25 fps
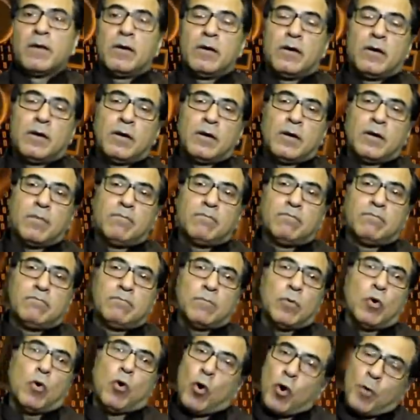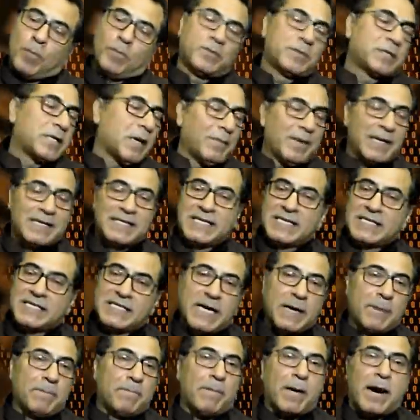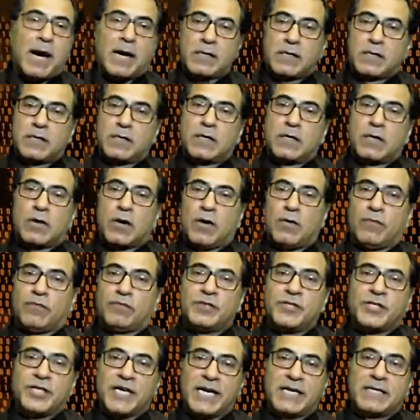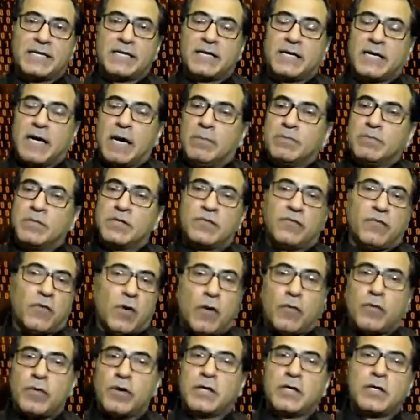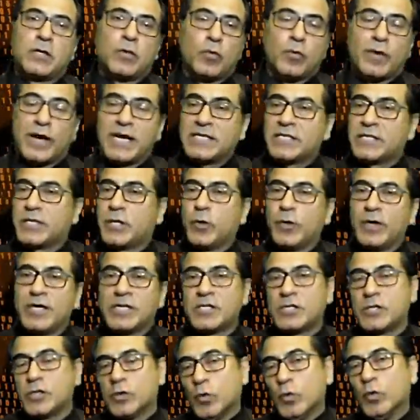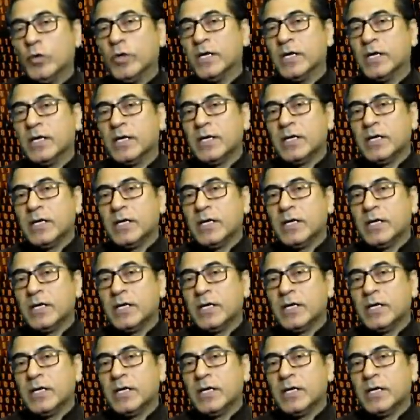Hope some existing partner of Jet comes forward to rescue it soon,